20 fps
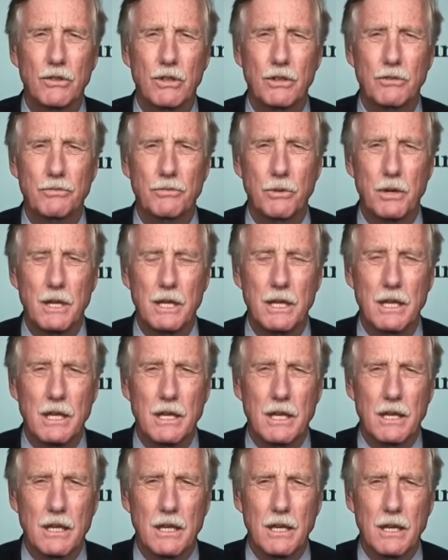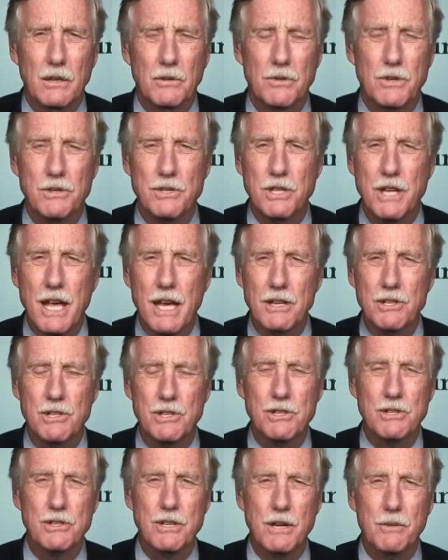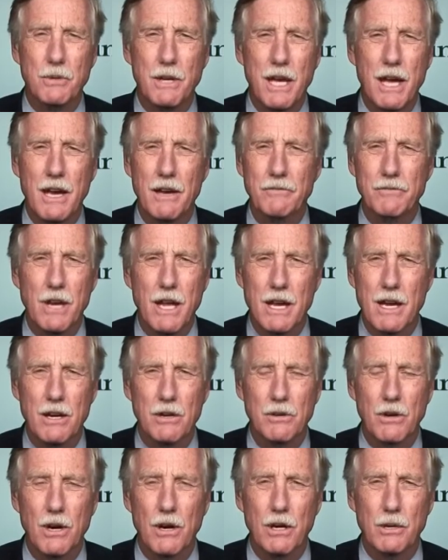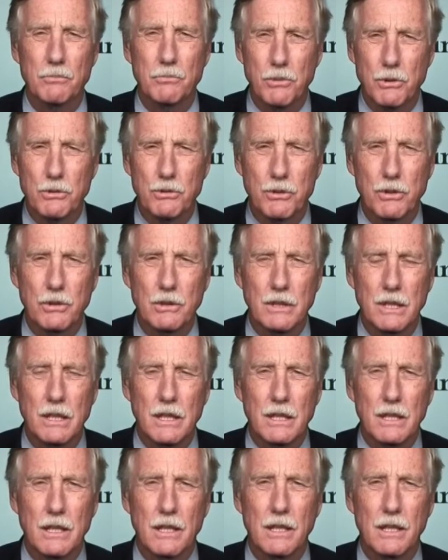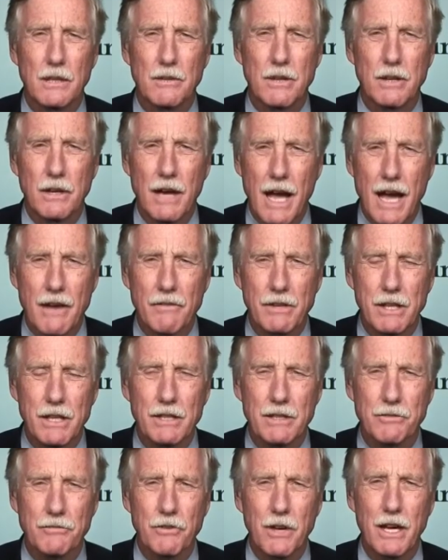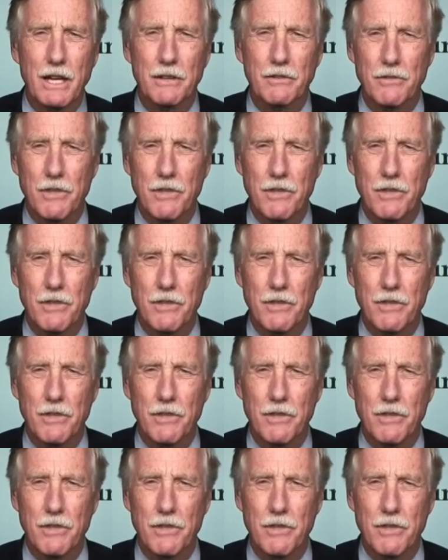If we uh, the sanctions that we have now are brutal, uh, they're having an effect.